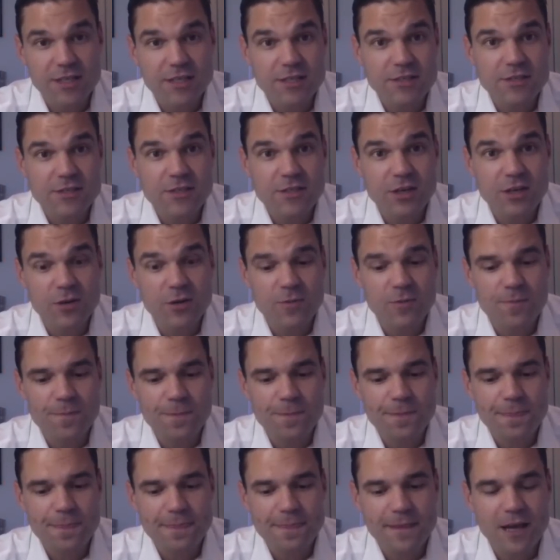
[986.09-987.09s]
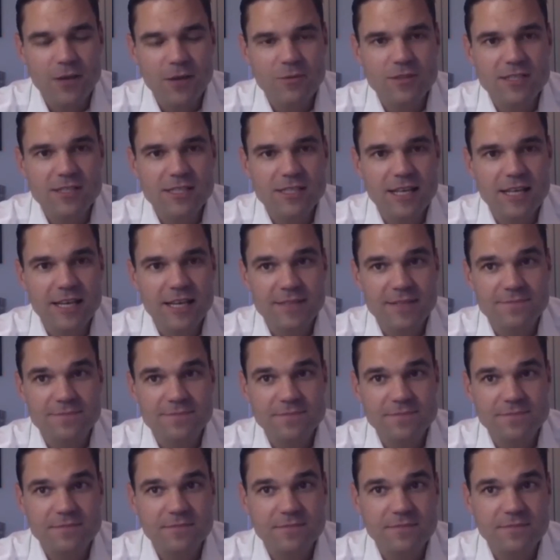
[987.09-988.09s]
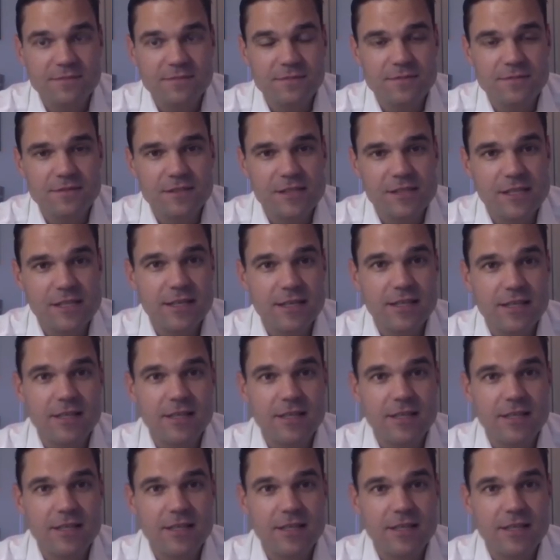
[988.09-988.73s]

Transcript: So I would say that